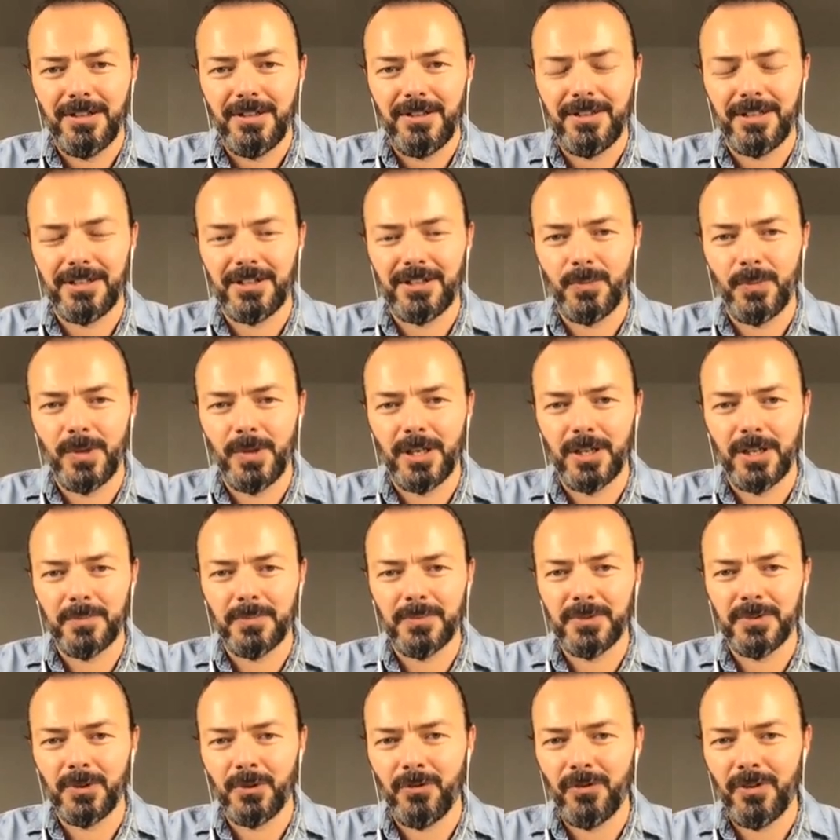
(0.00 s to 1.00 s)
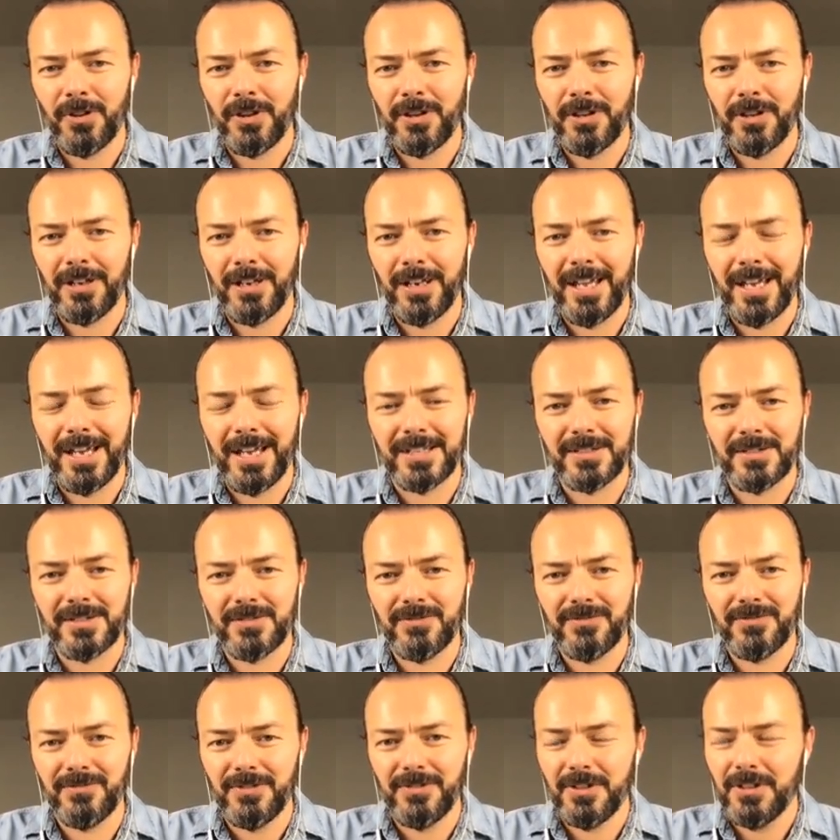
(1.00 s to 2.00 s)
that developed over the
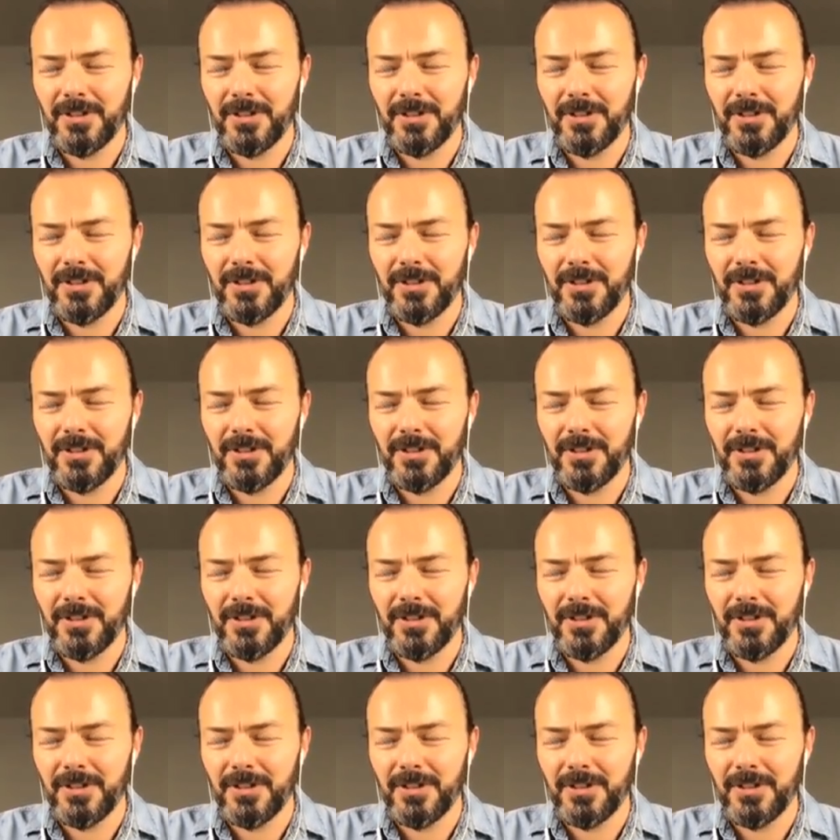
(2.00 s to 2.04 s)
last